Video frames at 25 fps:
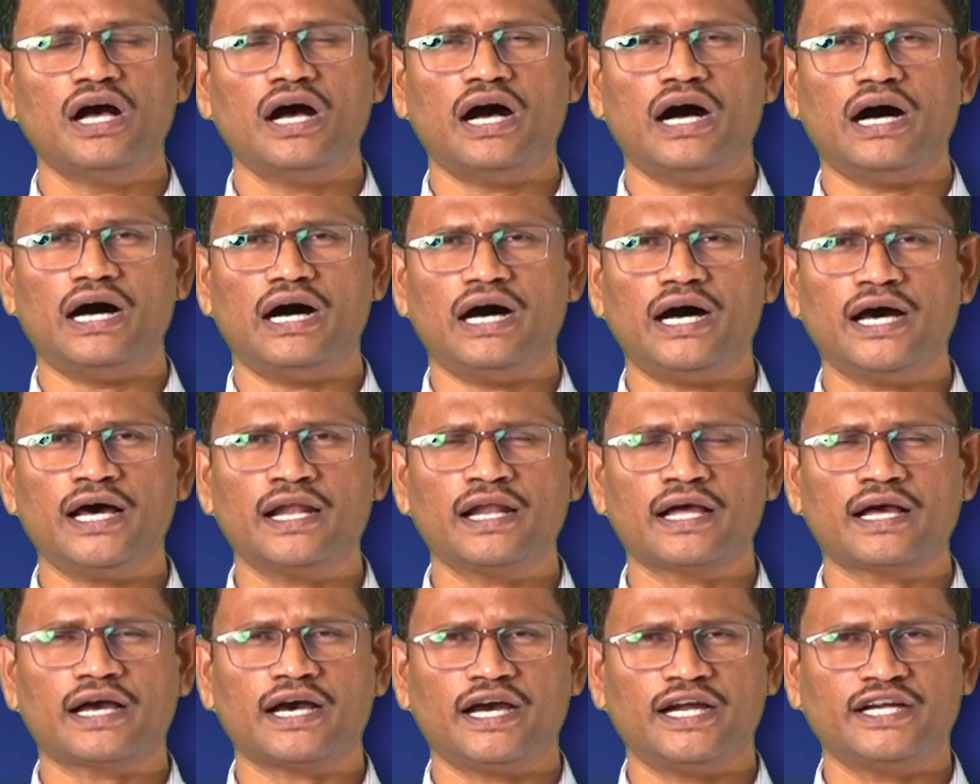
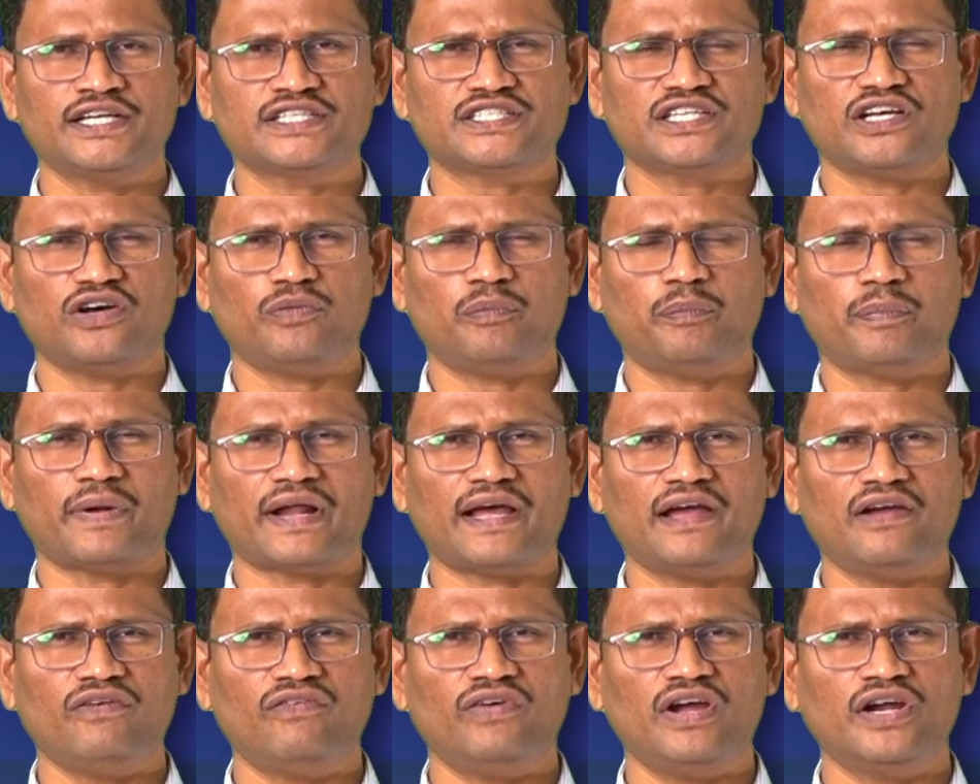All kinds of
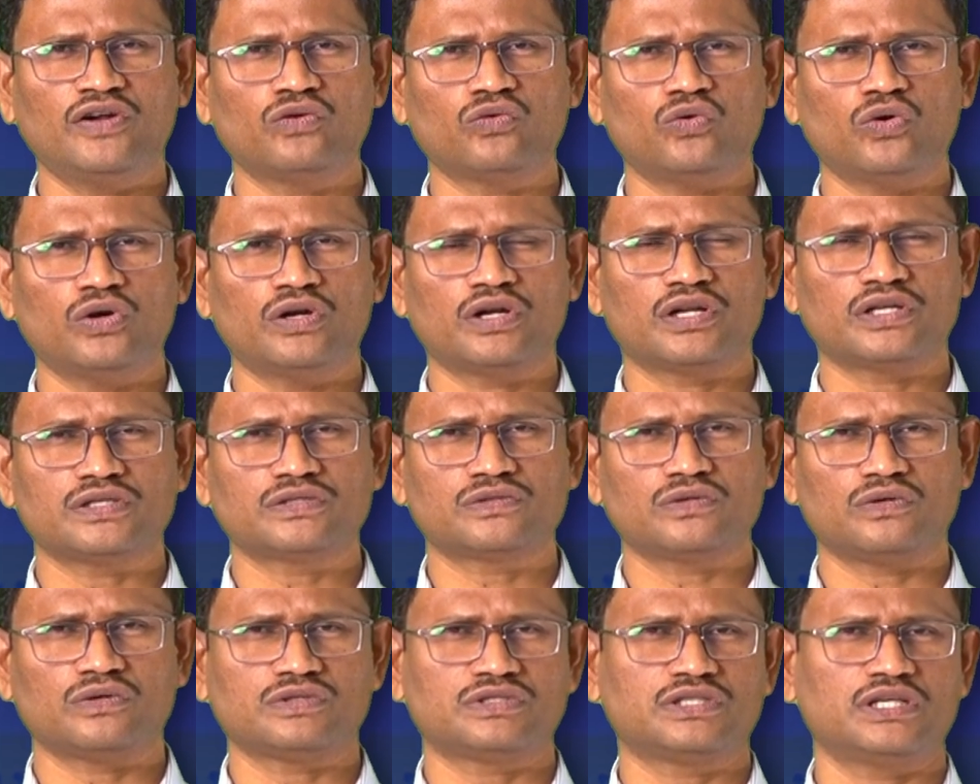private-owned
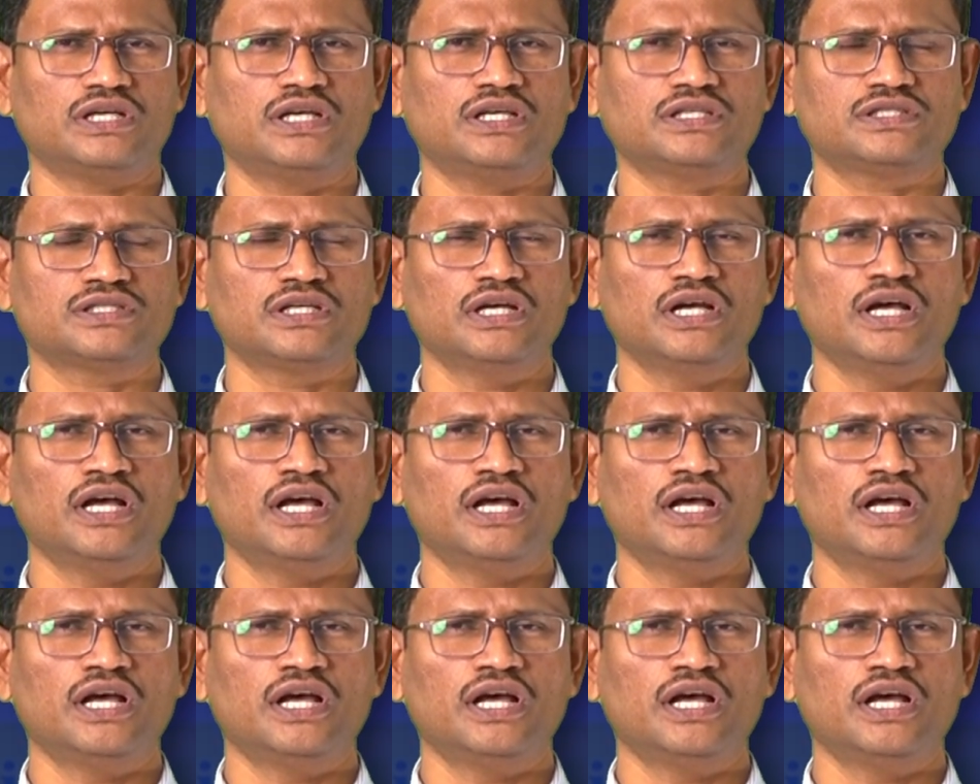resources,